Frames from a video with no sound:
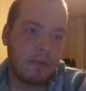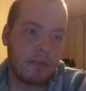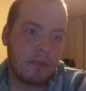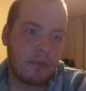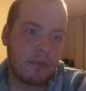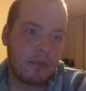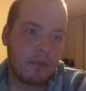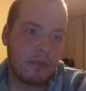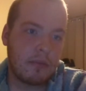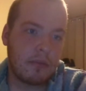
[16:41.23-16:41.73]

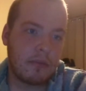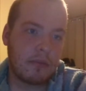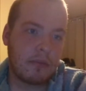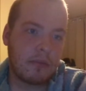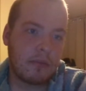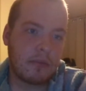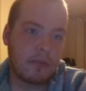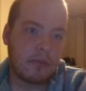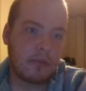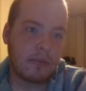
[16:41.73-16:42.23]

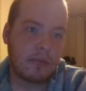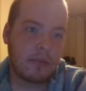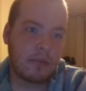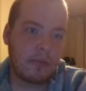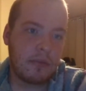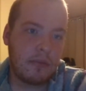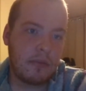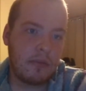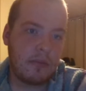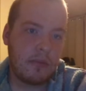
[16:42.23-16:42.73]

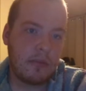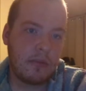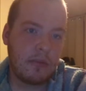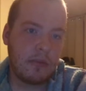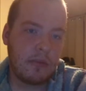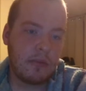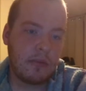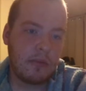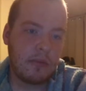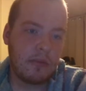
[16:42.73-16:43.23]

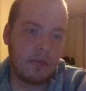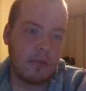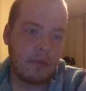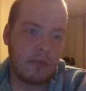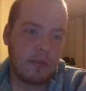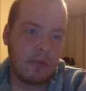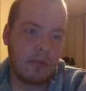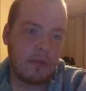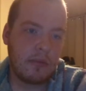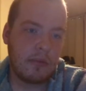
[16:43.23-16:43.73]

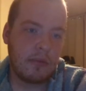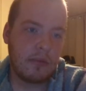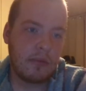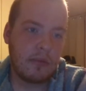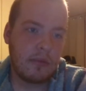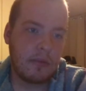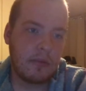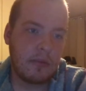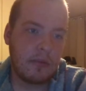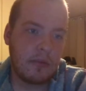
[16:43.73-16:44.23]

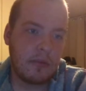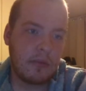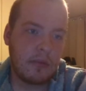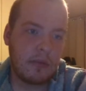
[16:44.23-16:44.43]
Nobody speaks.